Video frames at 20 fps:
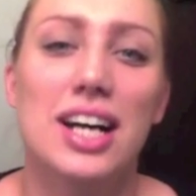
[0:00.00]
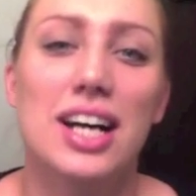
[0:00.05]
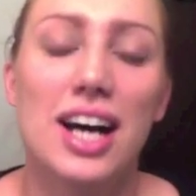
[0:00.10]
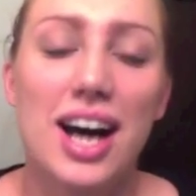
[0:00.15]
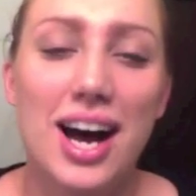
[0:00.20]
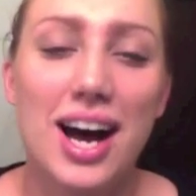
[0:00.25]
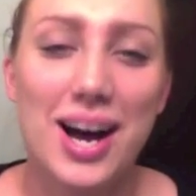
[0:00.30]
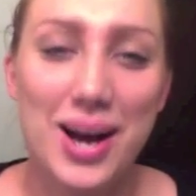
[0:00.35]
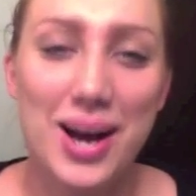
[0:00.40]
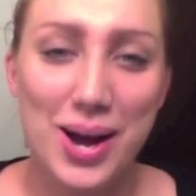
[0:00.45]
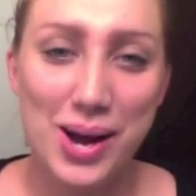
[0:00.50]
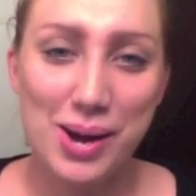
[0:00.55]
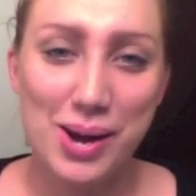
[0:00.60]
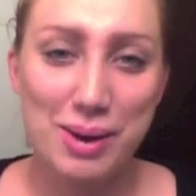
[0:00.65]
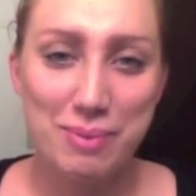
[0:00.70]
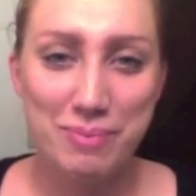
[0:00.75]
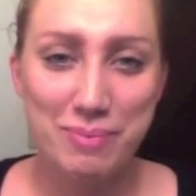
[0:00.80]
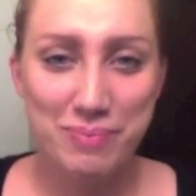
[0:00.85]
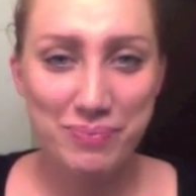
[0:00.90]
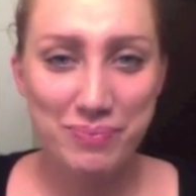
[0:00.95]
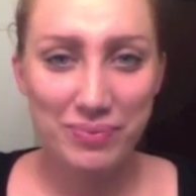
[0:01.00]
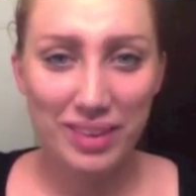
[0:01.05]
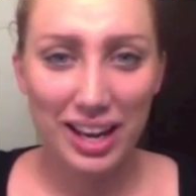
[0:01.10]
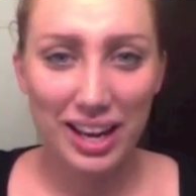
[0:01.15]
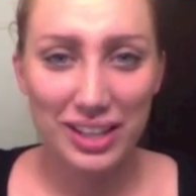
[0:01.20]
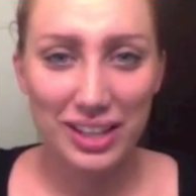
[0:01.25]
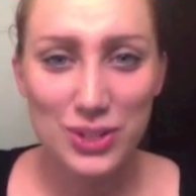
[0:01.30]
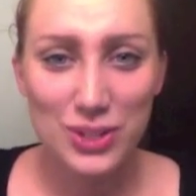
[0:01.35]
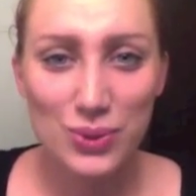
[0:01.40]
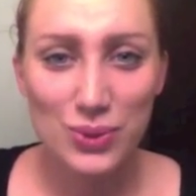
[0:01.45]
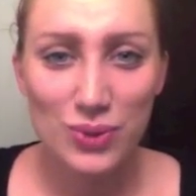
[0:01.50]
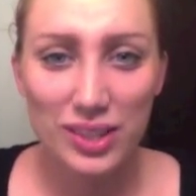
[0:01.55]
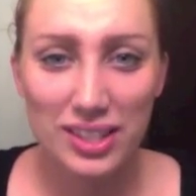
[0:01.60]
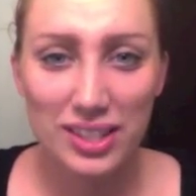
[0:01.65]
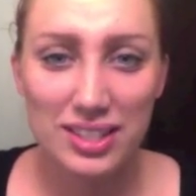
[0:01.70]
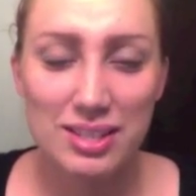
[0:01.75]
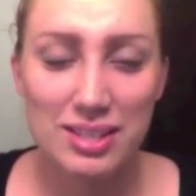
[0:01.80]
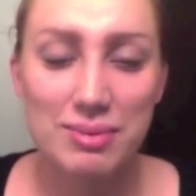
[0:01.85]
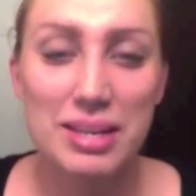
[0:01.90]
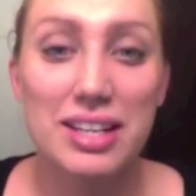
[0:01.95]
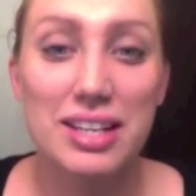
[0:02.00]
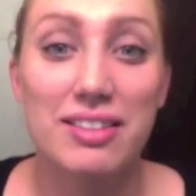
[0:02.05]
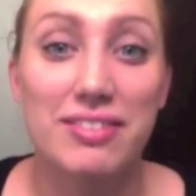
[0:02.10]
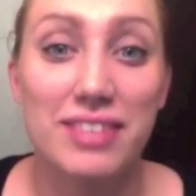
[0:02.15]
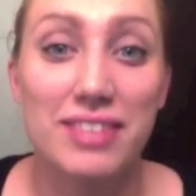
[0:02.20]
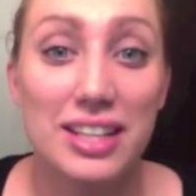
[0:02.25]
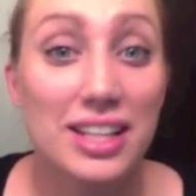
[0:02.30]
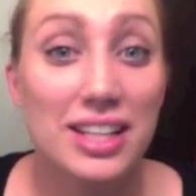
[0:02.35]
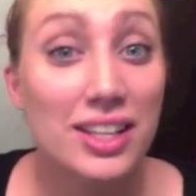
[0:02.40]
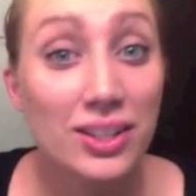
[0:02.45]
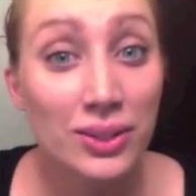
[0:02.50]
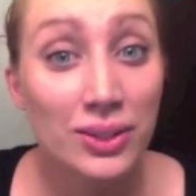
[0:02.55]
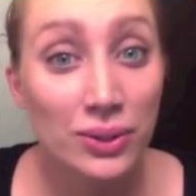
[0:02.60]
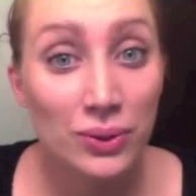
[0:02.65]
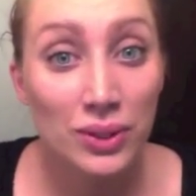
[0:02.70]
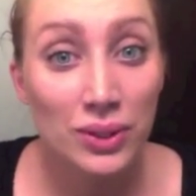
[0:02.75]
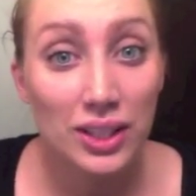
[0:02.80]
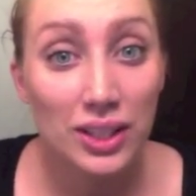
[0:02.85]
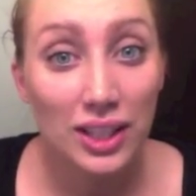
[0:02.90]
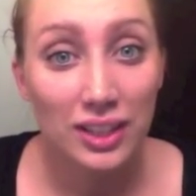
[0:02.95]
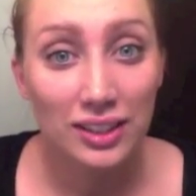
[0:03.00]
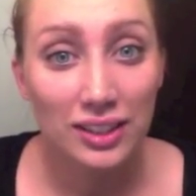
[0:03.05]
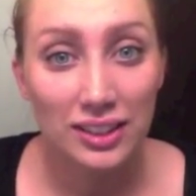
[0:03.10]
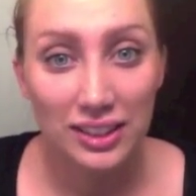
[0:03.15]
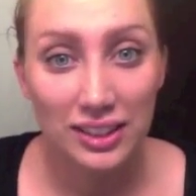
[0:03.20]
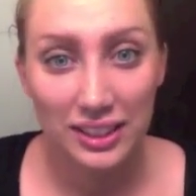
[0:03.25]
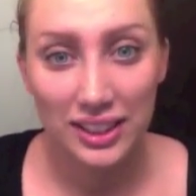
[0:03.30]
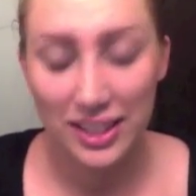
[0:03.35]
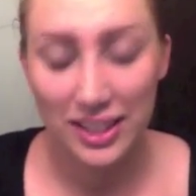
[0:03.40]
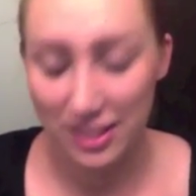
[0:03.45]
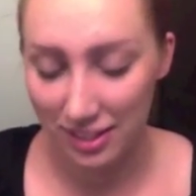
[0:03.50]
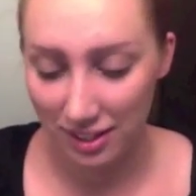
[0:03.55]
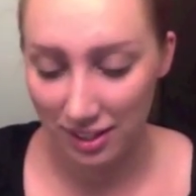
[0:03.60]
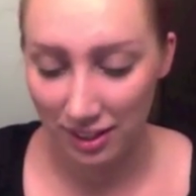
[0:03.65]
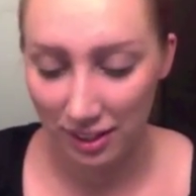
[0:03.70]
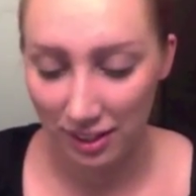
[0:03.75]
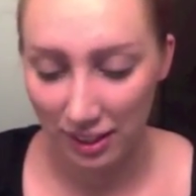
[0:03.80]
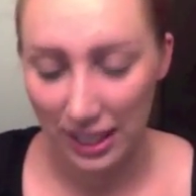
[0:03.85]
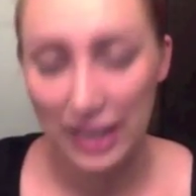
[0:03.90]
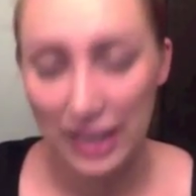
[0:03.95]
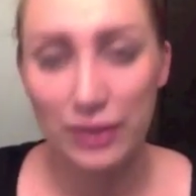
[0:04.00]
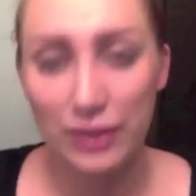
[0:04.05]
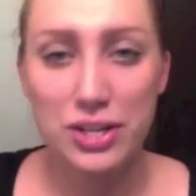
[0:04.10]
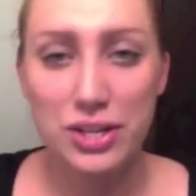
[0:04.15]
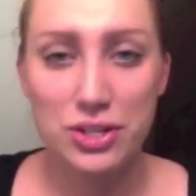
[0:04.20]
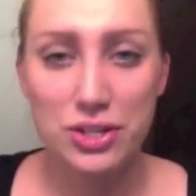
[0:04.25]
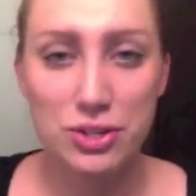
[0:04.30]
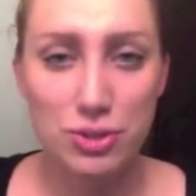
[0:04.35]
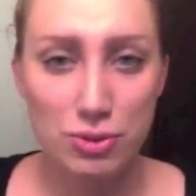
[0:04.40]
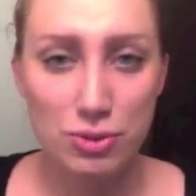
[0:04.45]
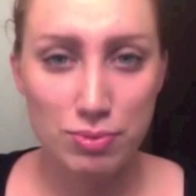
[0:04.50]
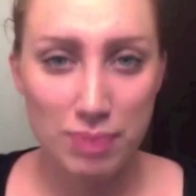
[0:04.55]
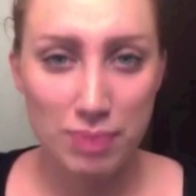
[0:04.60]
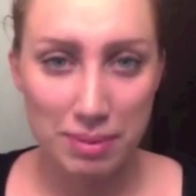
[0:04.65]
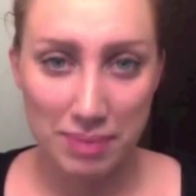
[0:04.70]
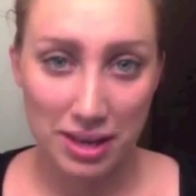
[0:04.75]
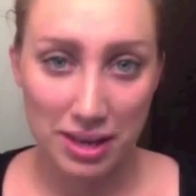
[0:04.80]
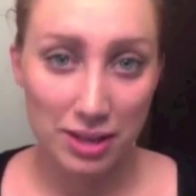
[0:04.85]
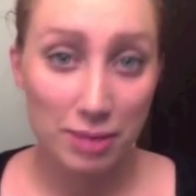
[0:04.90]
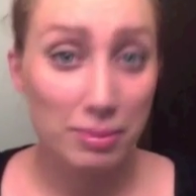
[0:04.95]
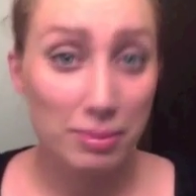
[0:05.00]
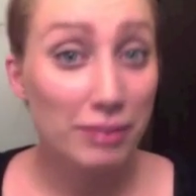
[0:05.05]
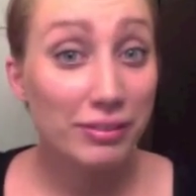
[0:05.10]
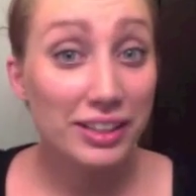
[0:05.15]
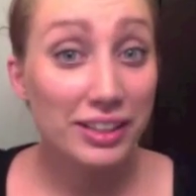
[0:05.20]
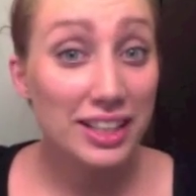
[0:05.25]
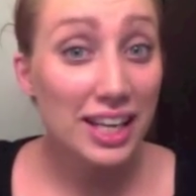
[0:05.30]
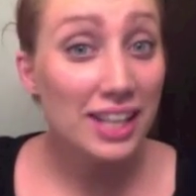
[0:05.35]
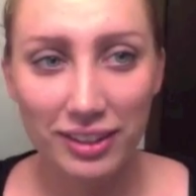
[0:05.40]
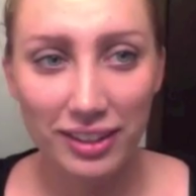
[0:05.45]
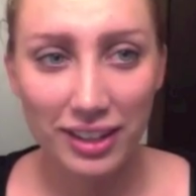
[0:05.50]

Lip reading: I just wanted to make a video on how I do my makeup every day.